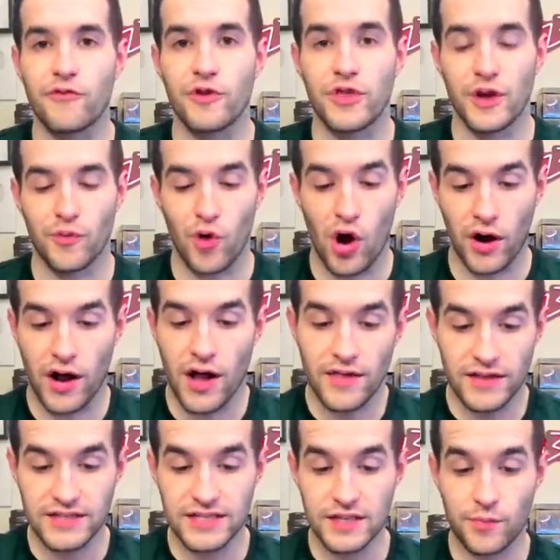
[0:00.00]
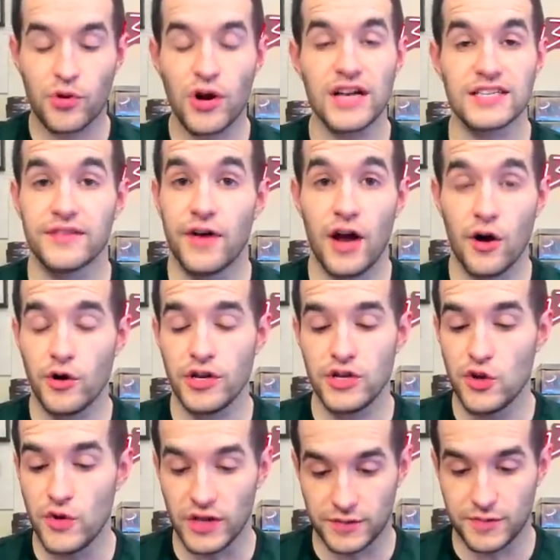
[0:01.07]
everything wrong. This is impressive. I already
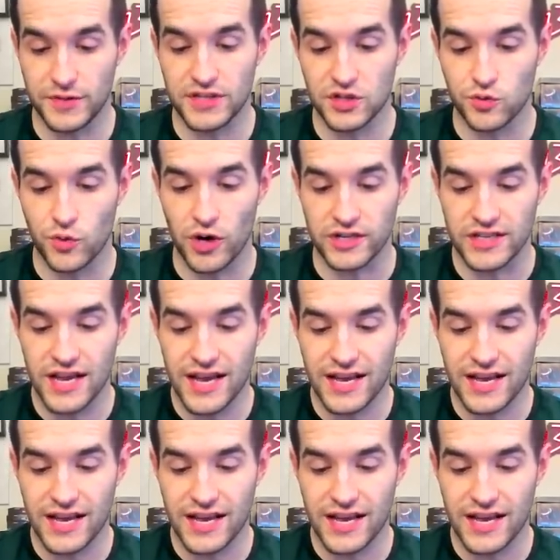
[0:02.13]
do this, but this is worse.